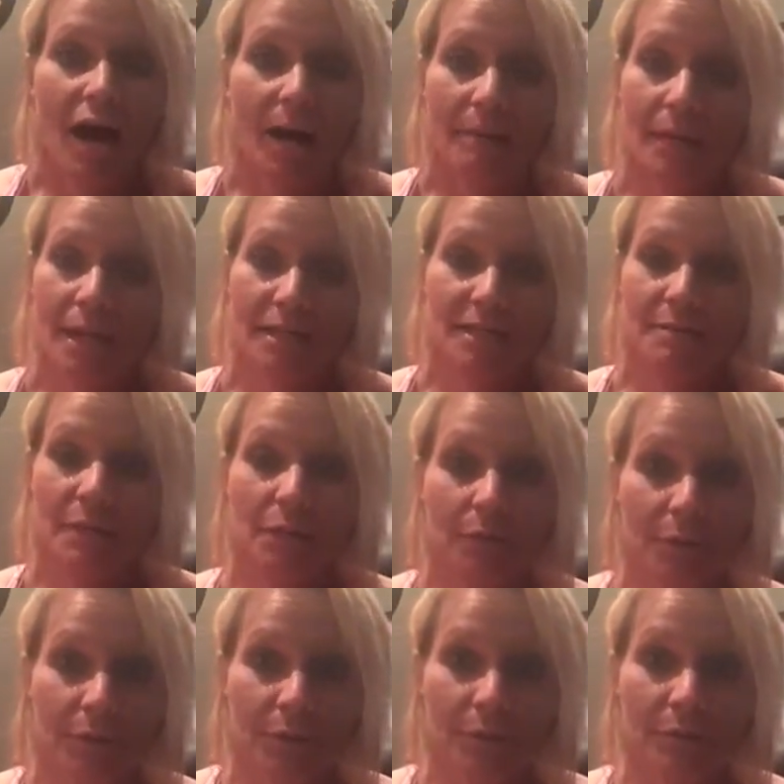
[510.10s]
I'm not to be
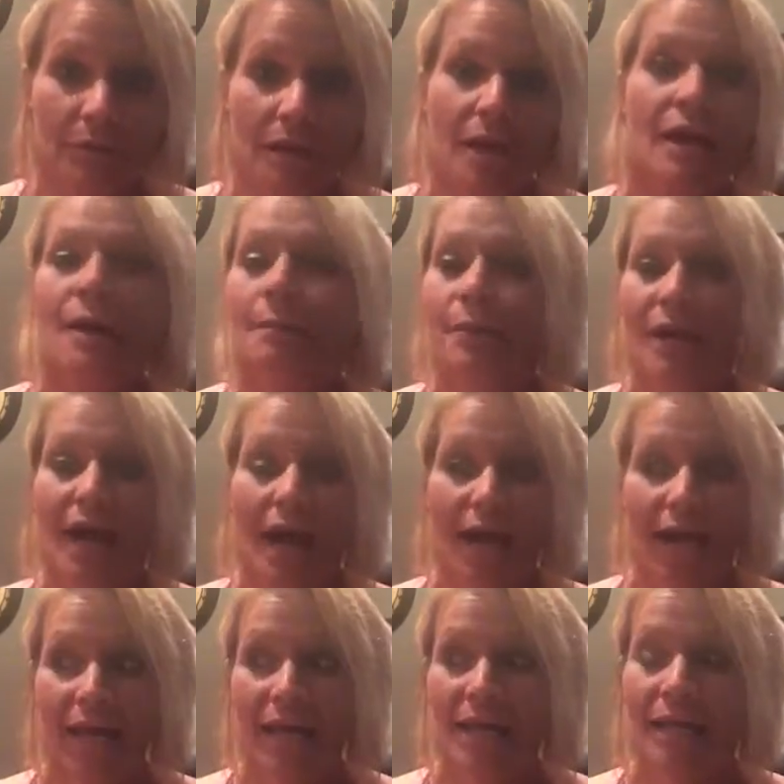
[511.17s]
rude, but
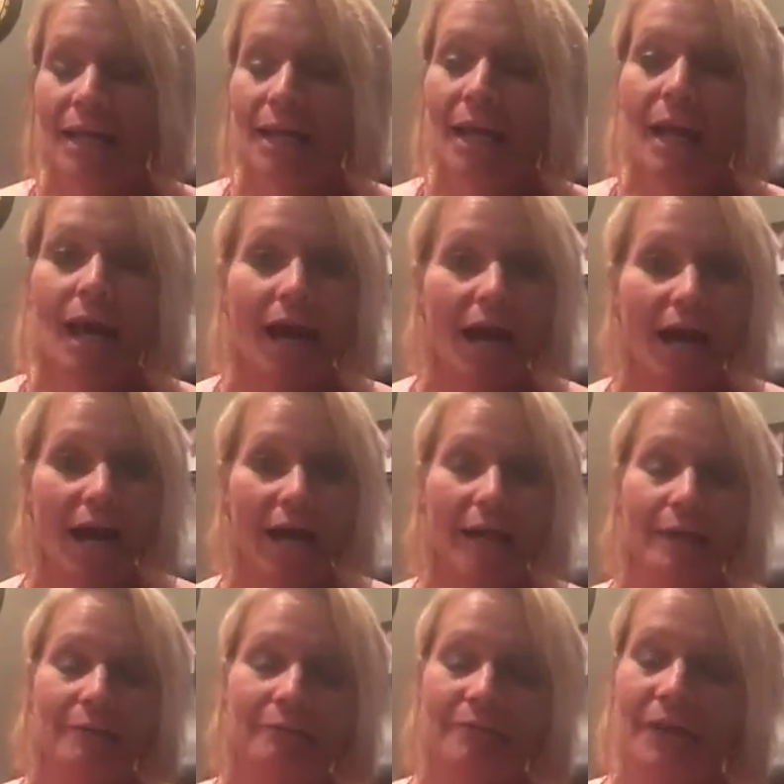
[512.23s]
I I
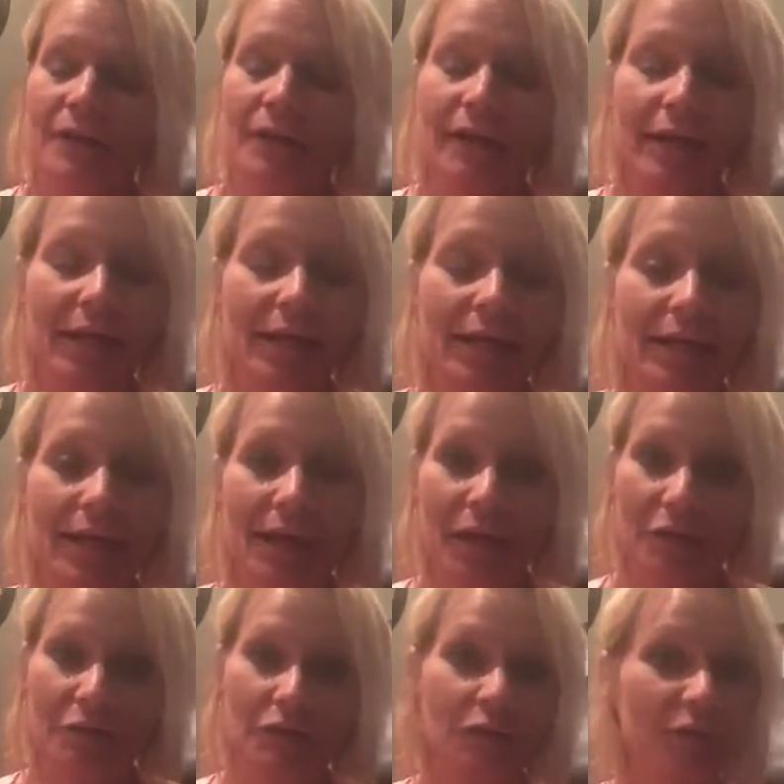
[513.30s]
am very
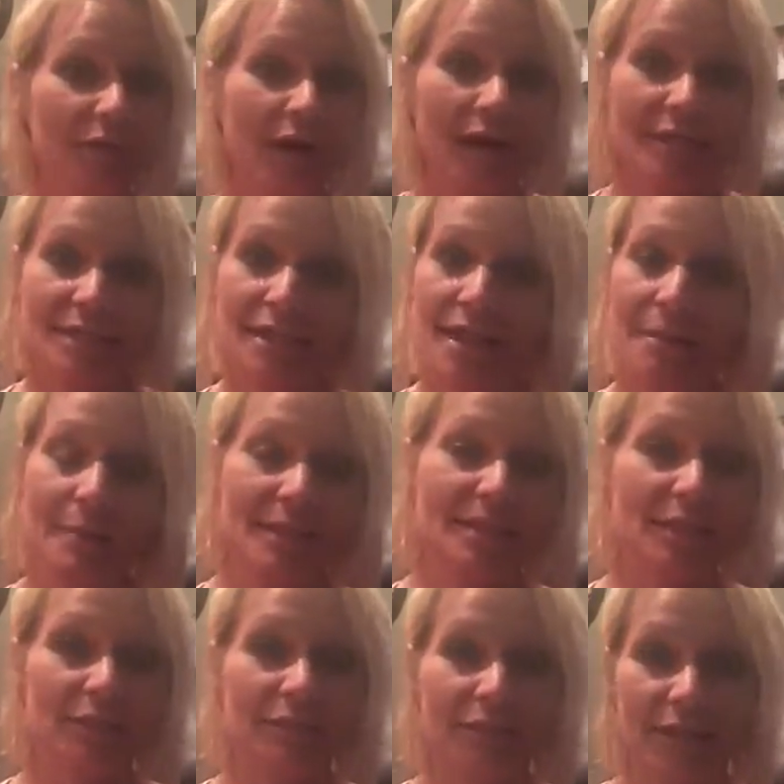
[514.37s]
careful not to let
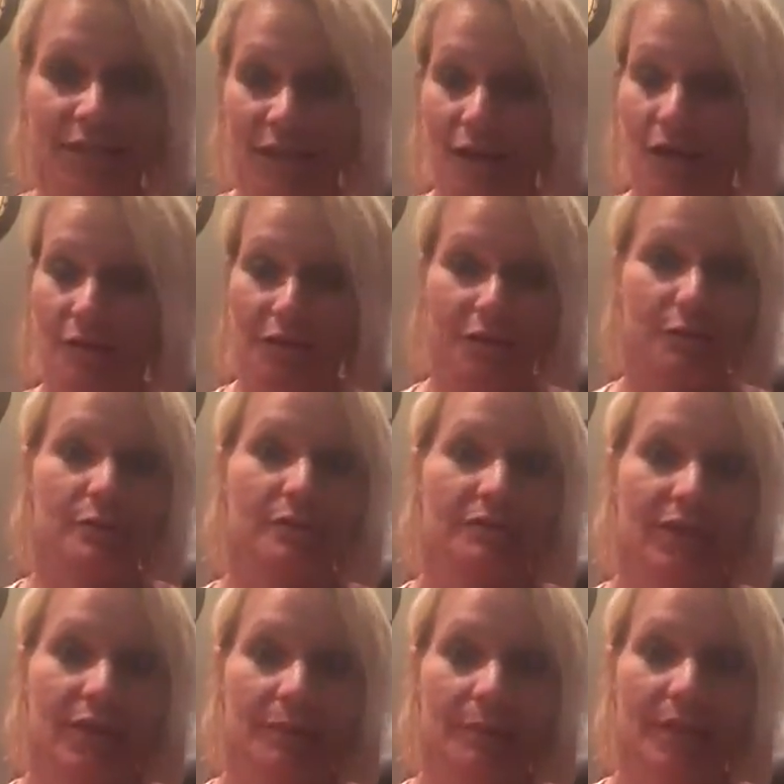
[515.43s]
myself get on the news
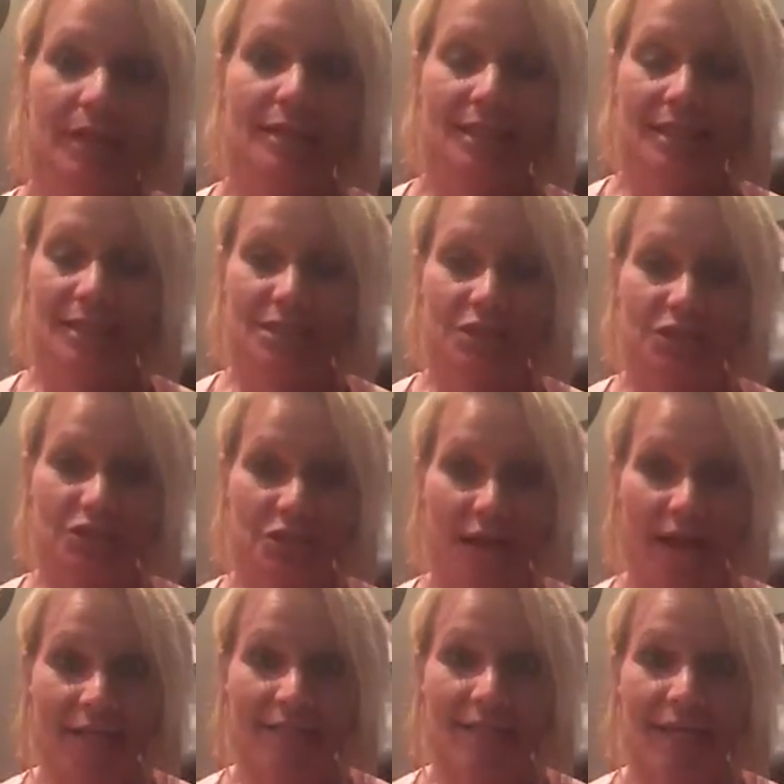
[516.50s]
feed because it's
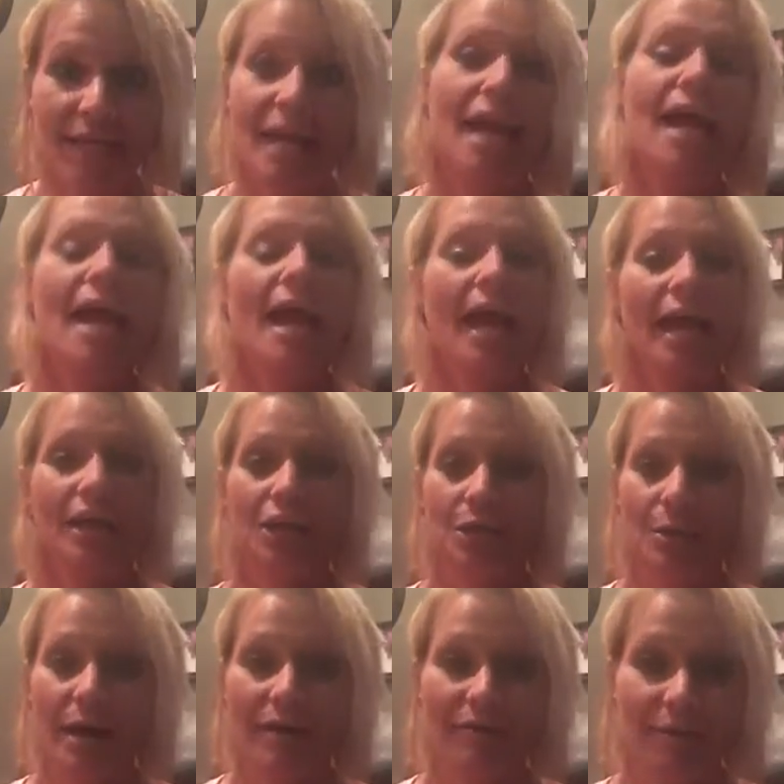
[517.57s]
distracting and
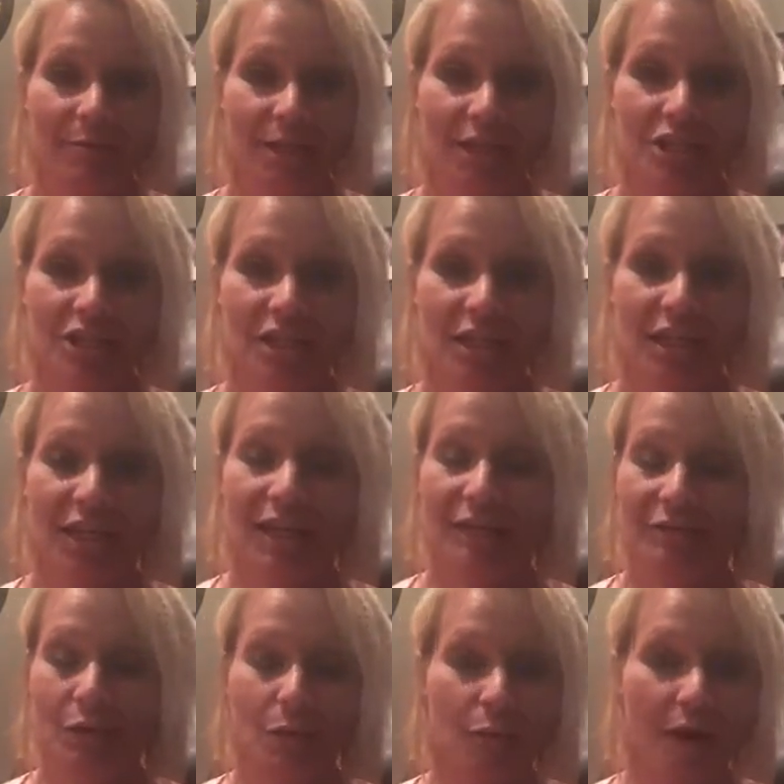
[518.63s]
you have a mission and
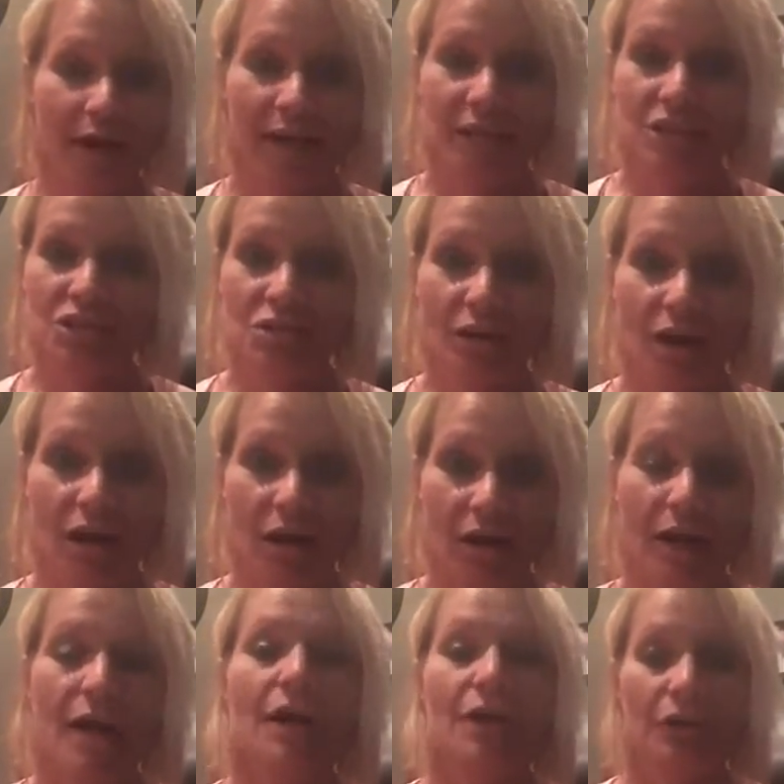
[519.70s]
if your why is strong,
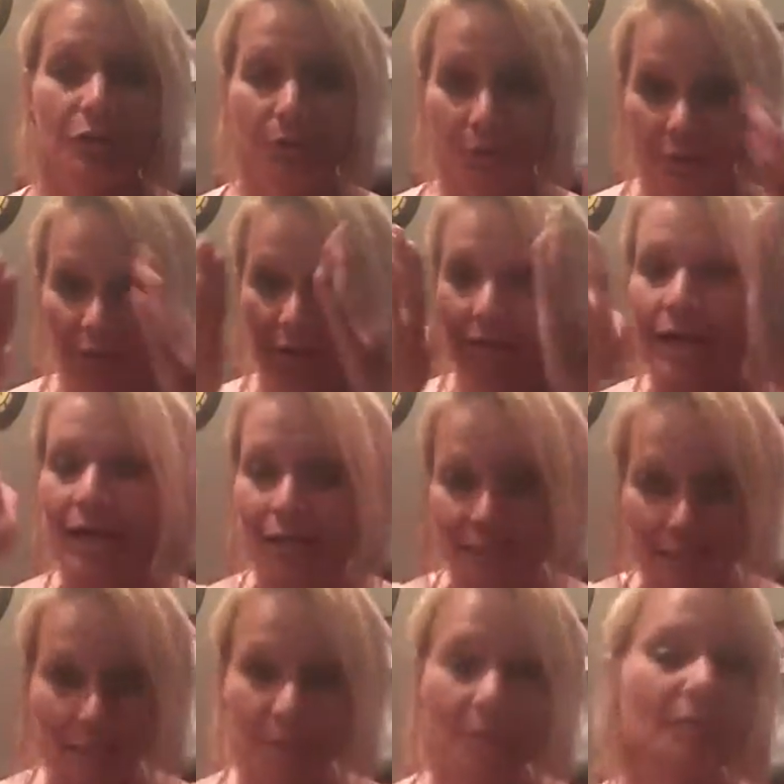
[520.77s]
you're going to
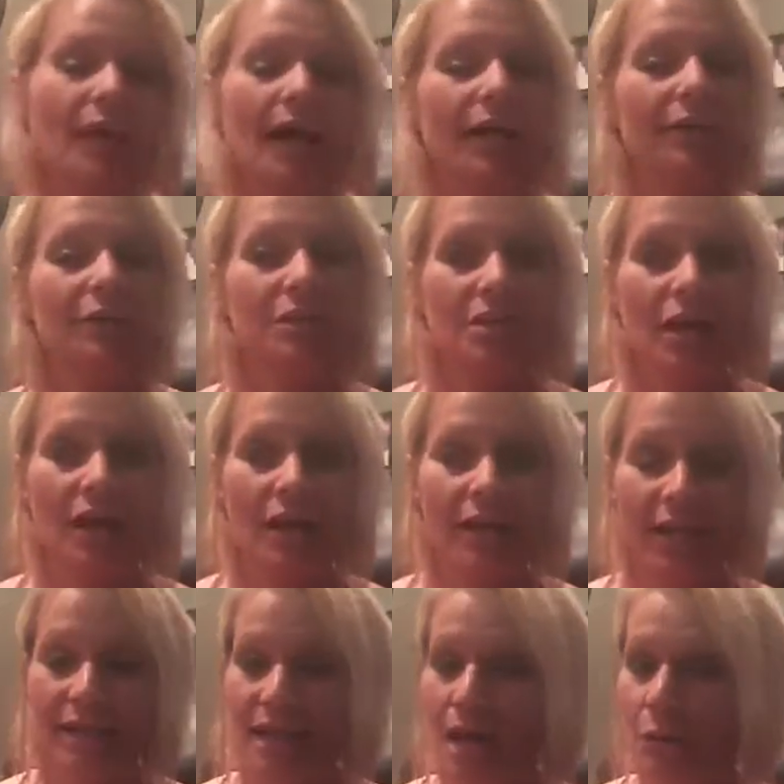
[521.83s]
keep your blinders on
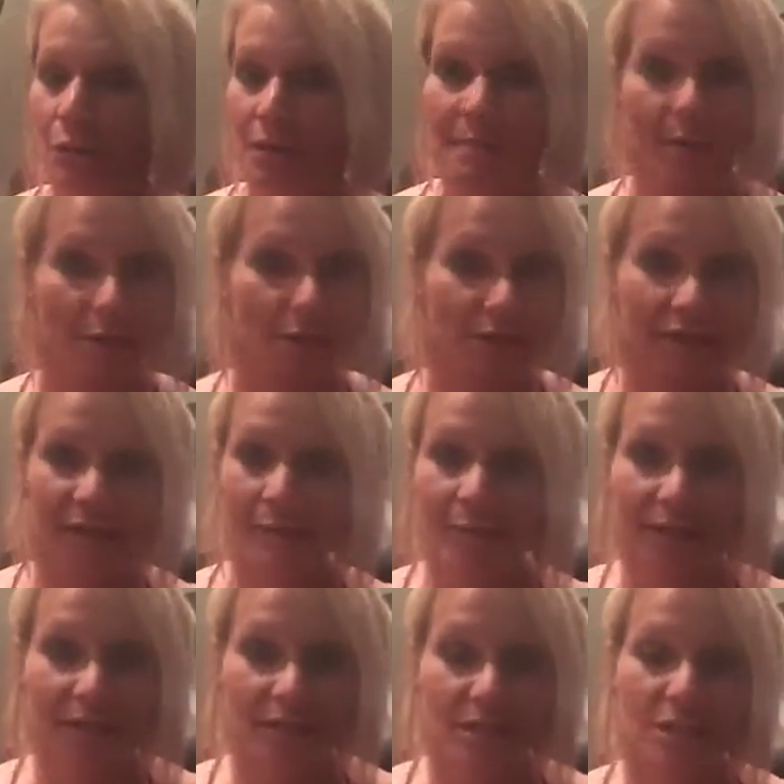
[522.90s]
and not worry about what
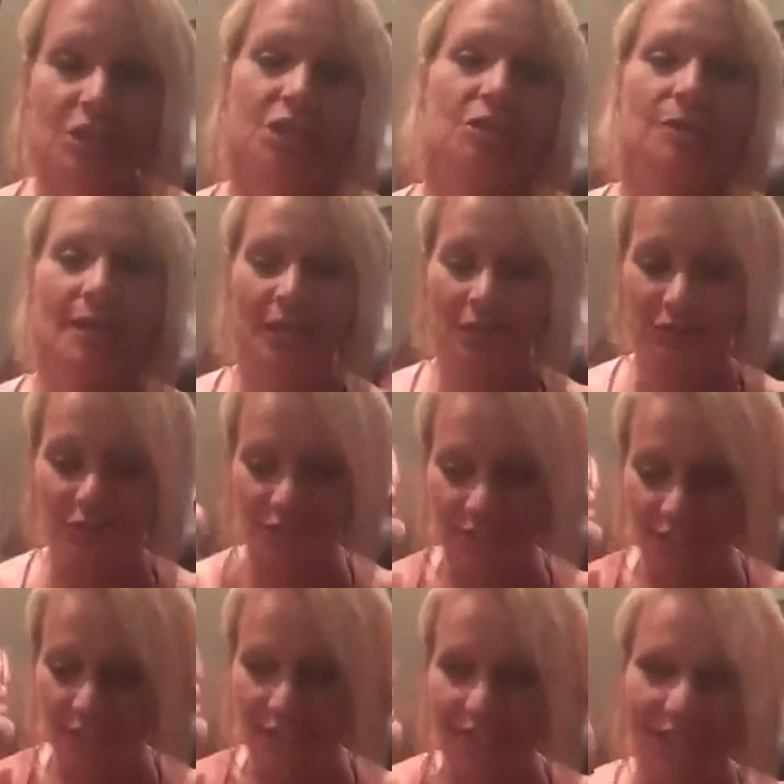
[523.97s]
anybody else is doing and you're just
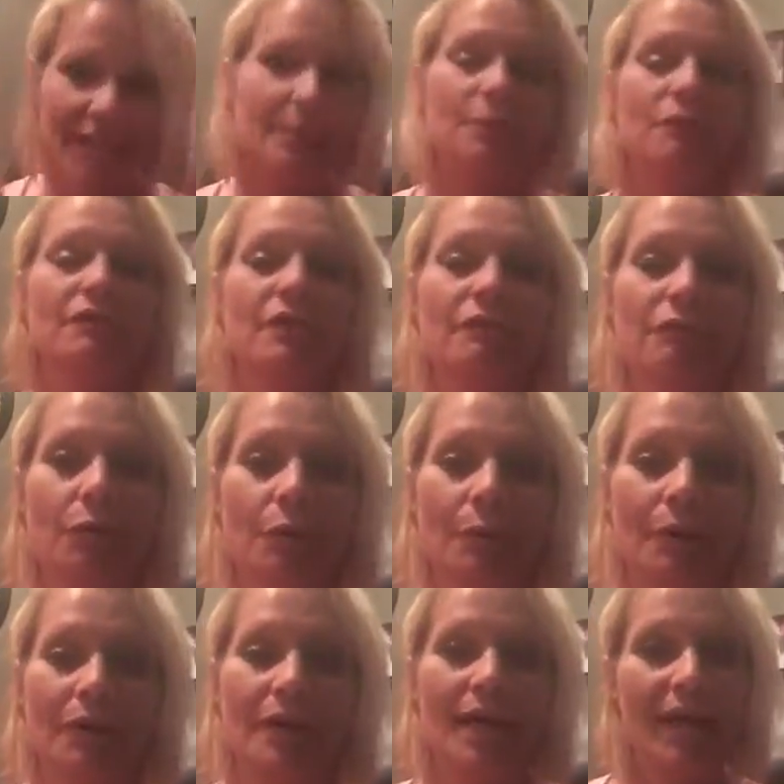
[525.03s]
going to keep moving
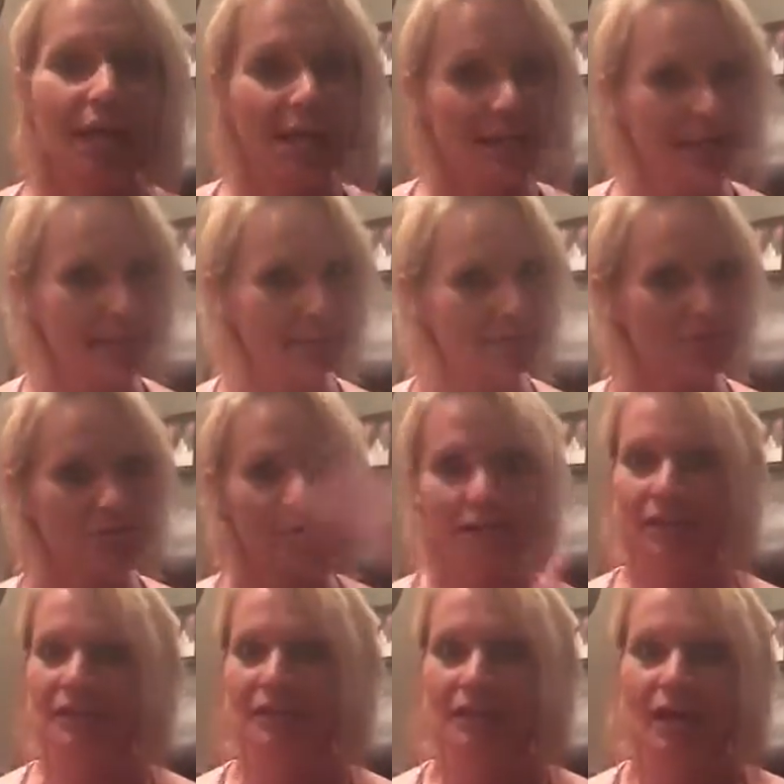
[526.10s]
forward, keep
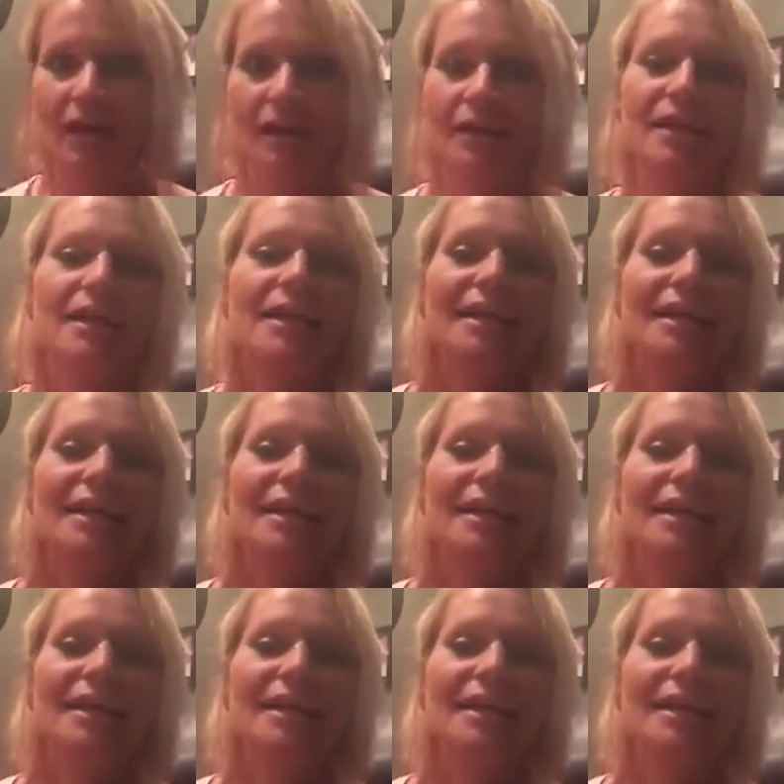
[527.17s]
trekking along.